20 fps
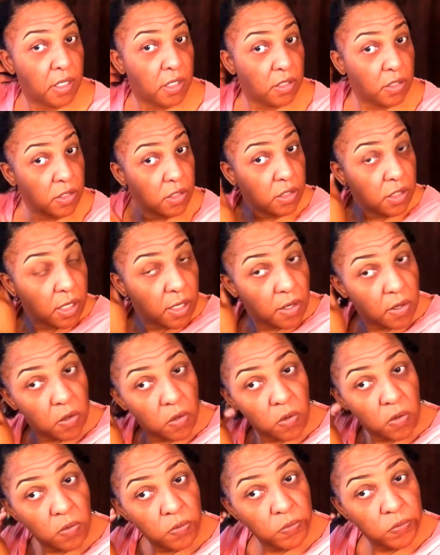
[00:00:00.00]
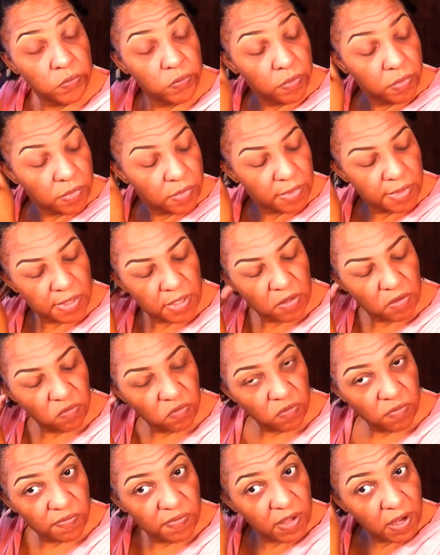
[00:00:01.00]
So
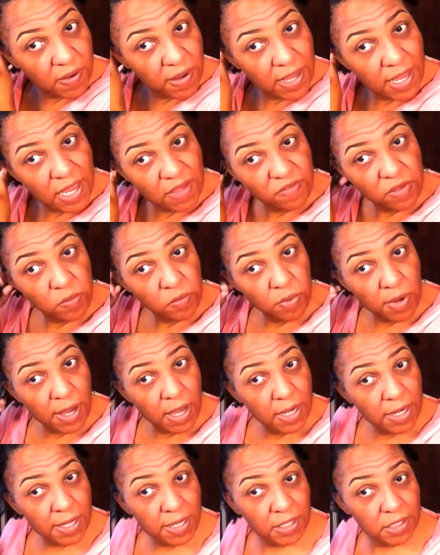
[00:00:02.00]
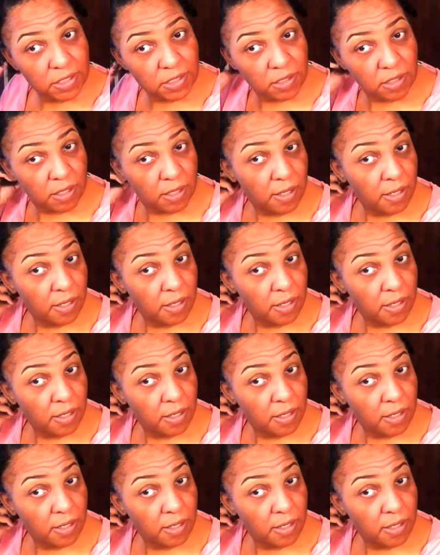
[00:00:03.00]
very heavy products